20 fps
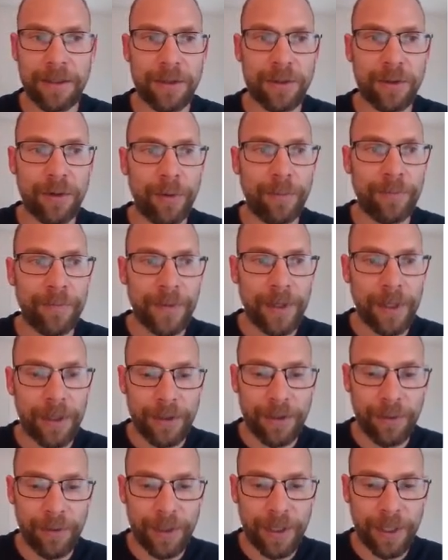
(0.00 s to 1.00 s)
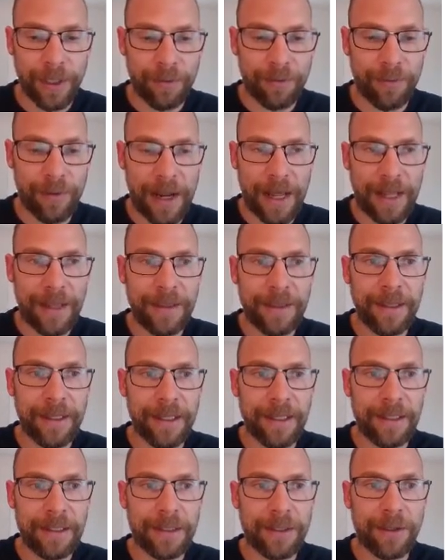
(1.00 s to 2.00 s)
So you can run
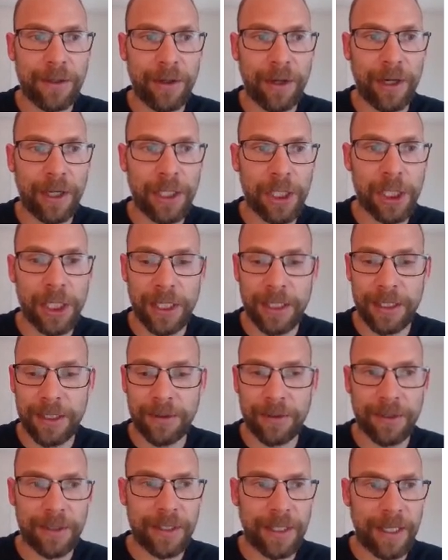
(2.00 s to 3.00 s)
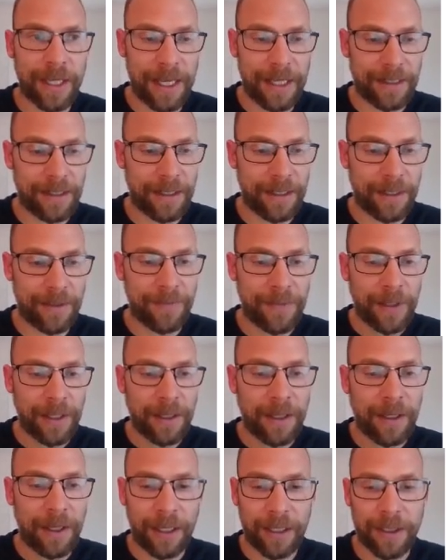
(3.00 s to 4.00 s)
this not just so say as an
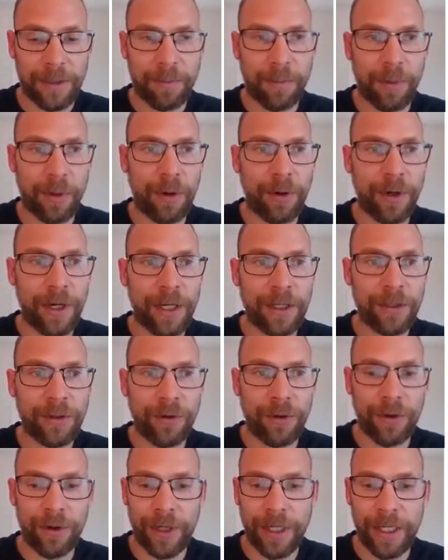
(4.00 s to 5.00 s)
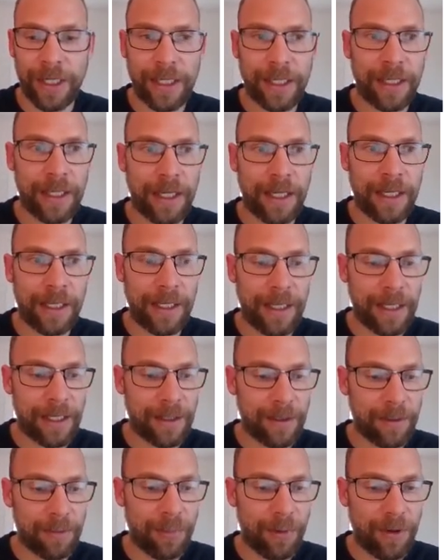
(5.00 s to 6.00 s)
exploratory uh,
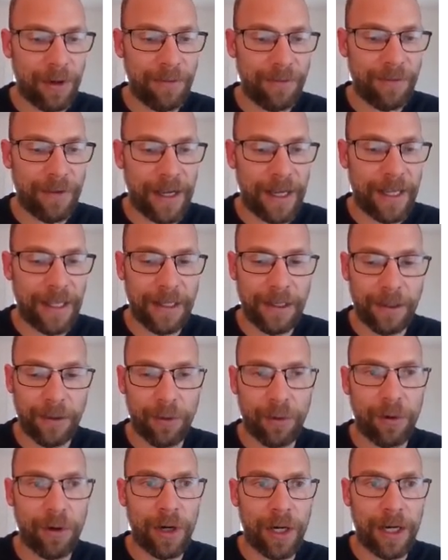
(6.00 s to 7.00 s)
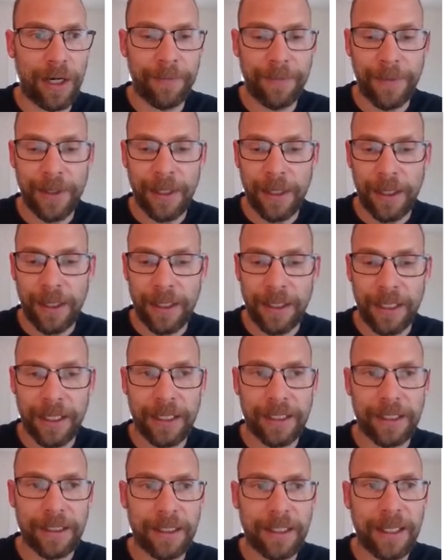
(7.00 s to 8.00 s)
latent profile or
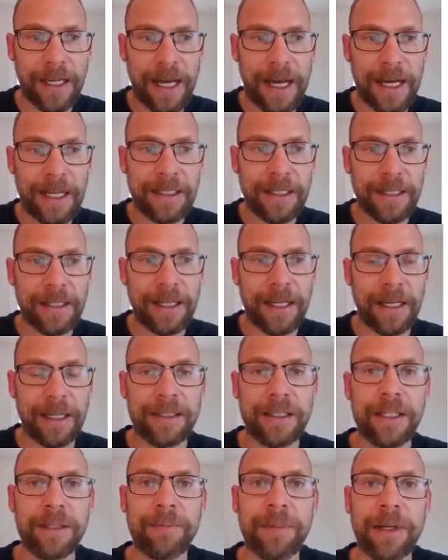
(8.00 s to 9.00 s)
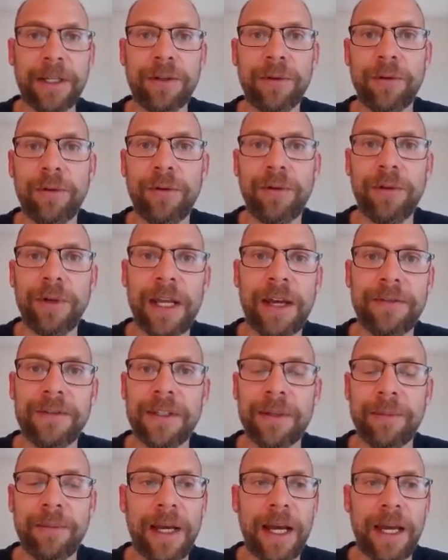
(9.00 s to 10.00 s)
latent class analysis, but you could have
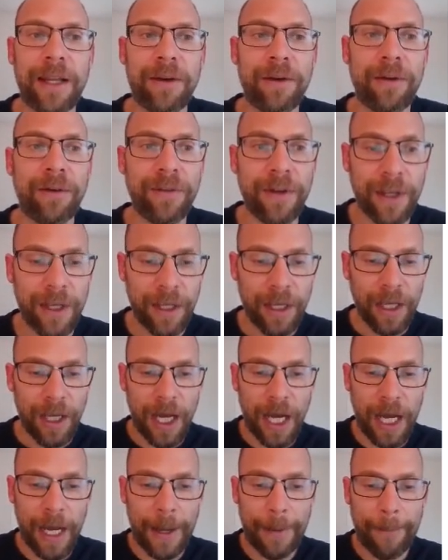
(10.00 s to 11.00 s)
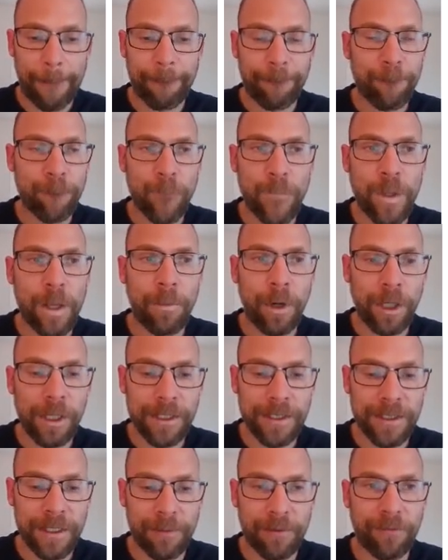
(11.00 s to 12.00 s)
some kind of um,
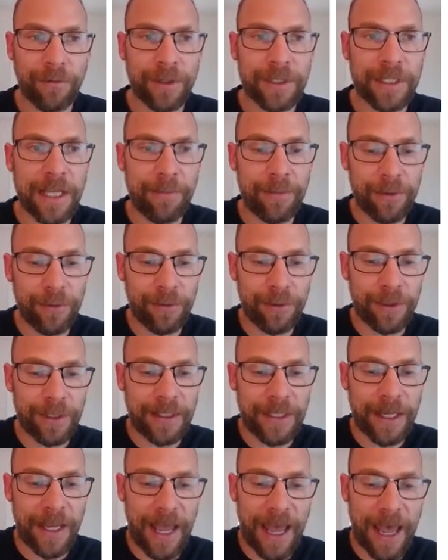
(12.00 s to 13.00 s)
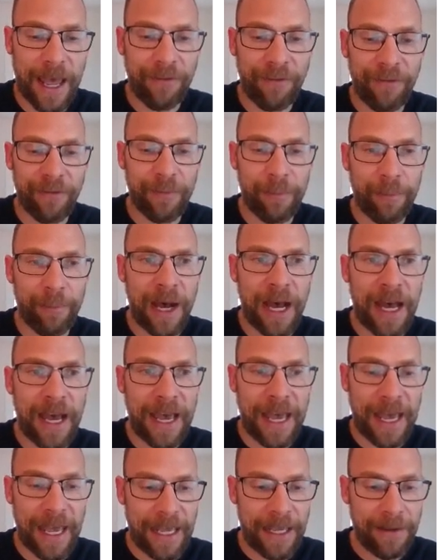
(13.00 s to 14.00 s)
model statement. For example, you could say f
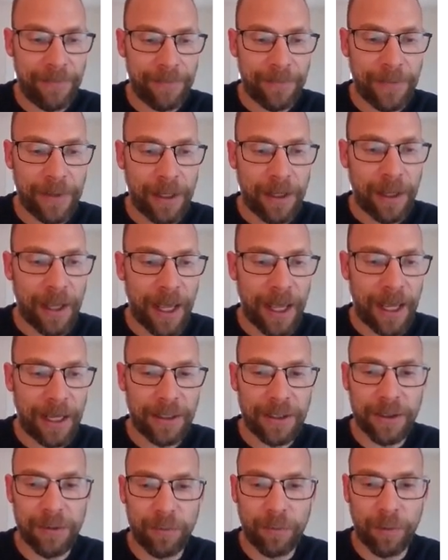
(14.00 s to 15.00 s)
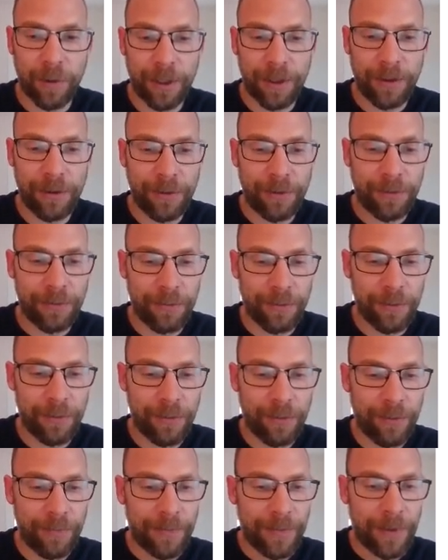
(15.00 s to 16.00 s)
by x1
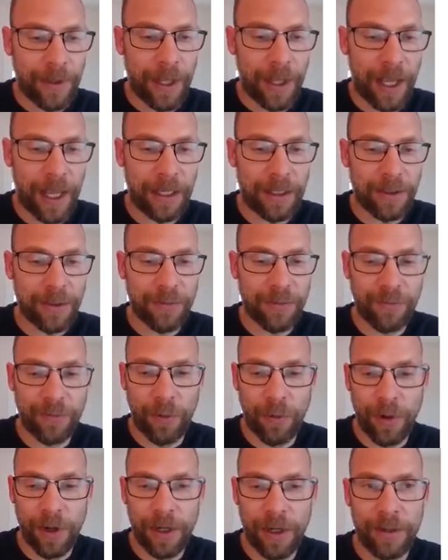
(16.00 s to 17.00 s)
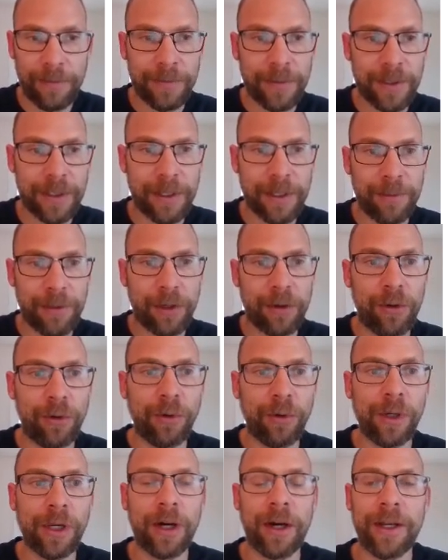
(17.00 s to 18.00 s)
through x4
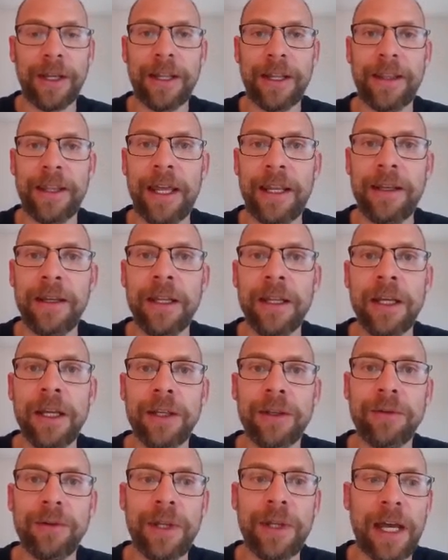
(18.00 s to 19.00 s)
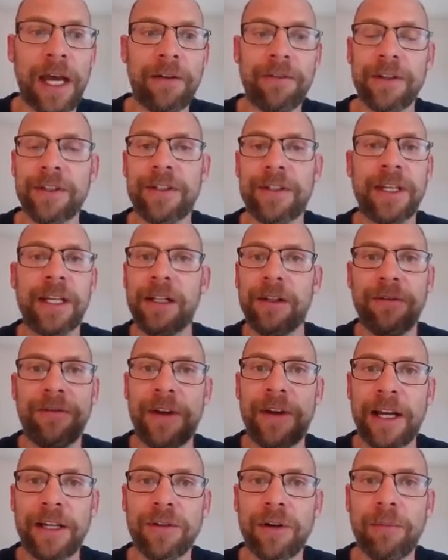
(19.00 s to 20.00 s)
semicolon, and then you'd have a single
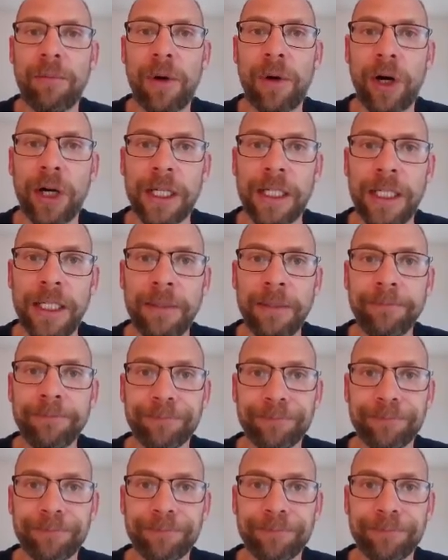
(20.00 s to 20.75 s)
factor model.